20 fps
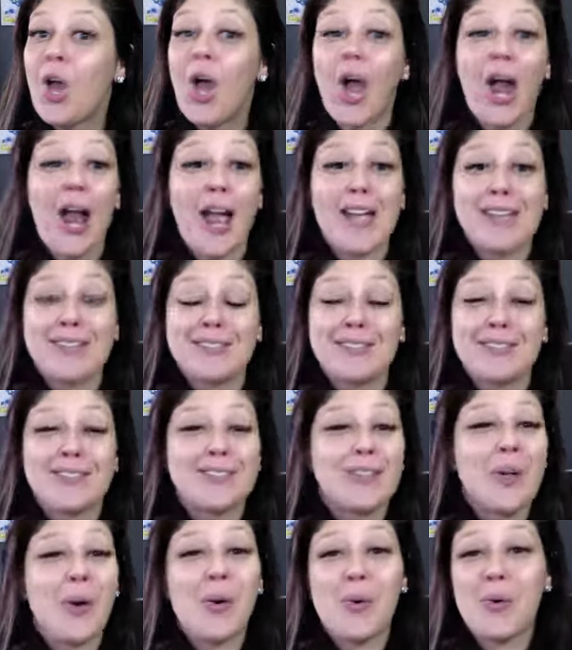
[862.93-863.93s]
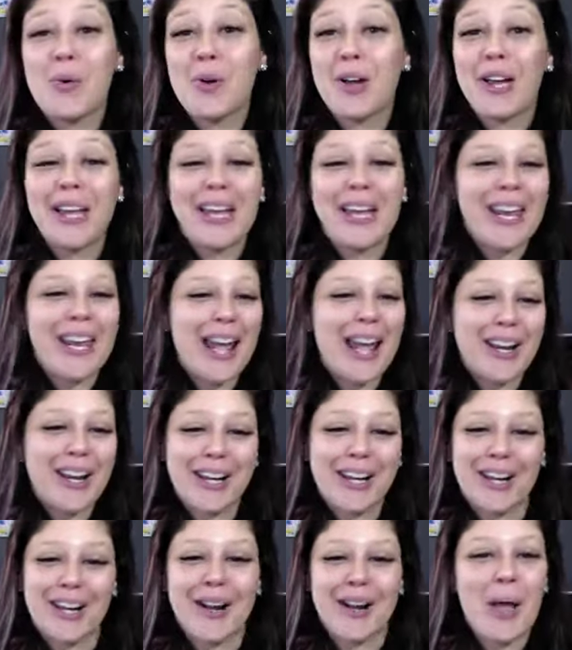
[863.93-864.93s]
All right, so get out of
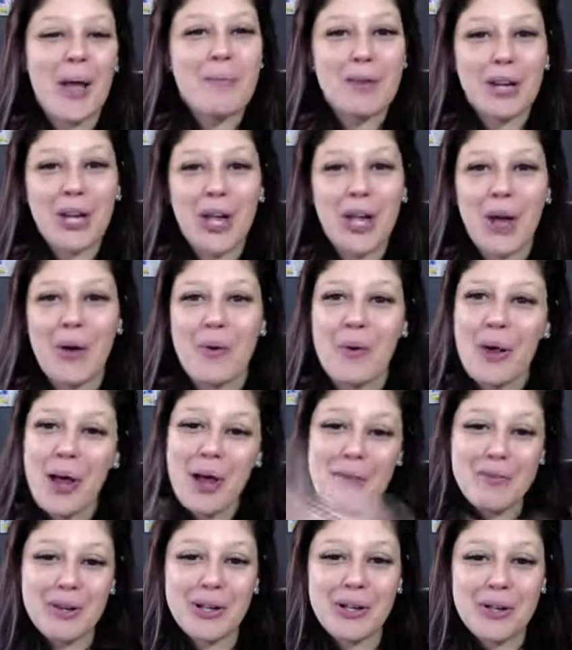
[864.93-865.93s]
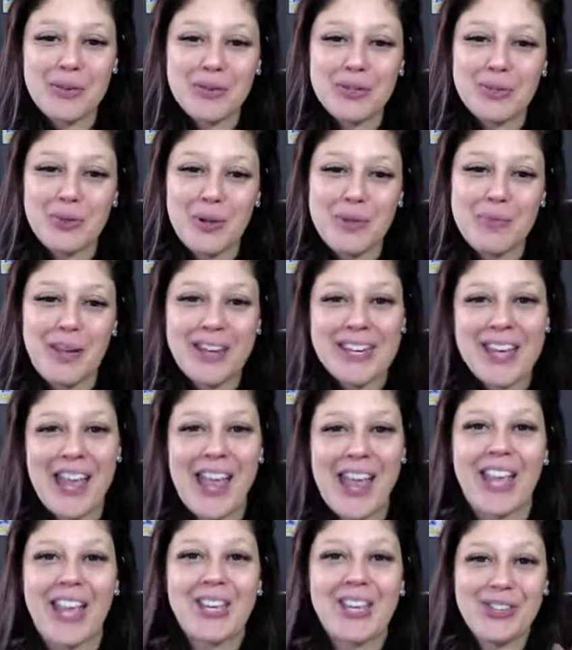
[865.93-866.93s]
here. I'm going to go enjoy my
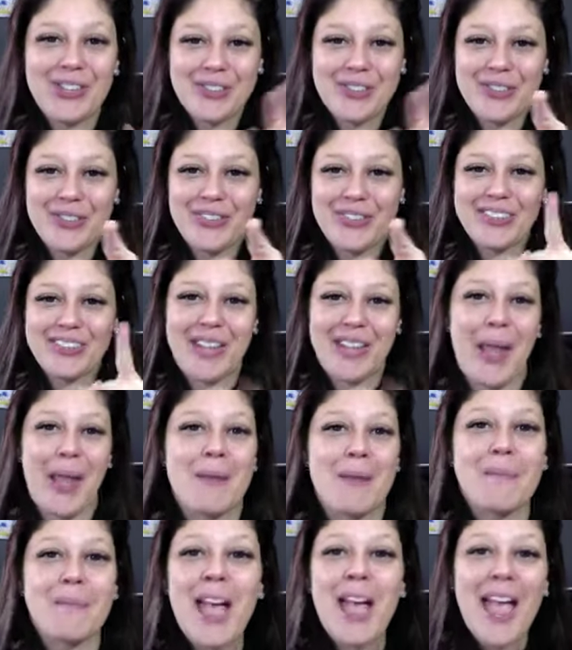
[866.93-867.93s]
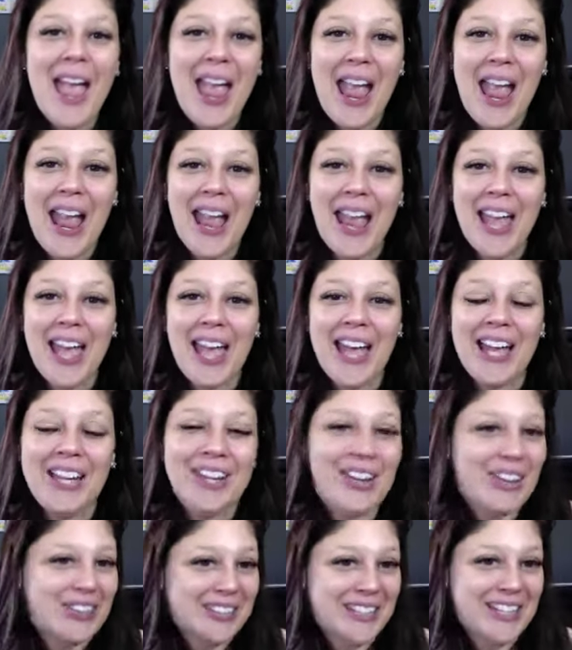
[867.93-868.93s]
day. You do the same, and
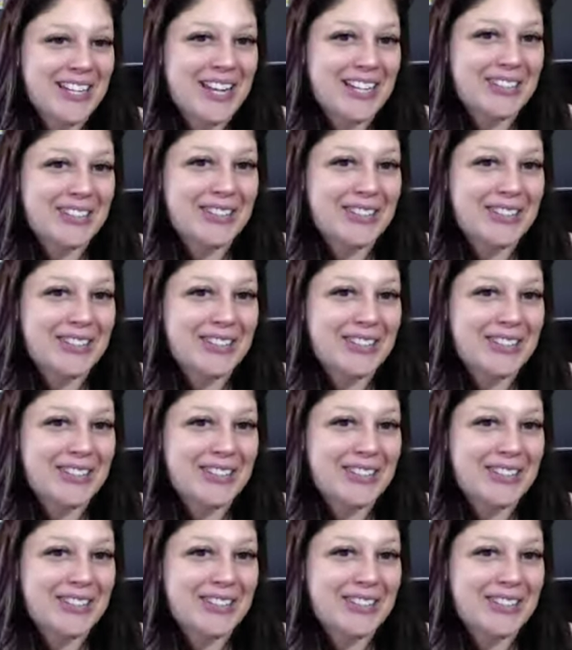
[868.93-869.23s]
I'll see you next